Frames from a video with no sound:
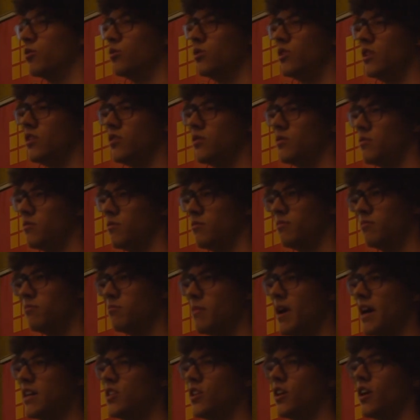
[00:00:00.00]
of do this
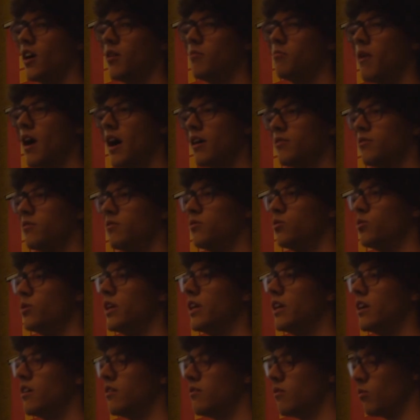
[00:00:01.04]
magical math
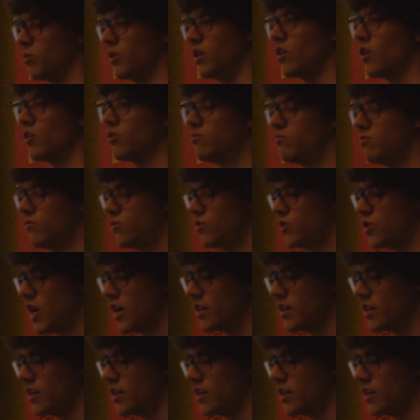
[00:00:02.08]
tweaking, will not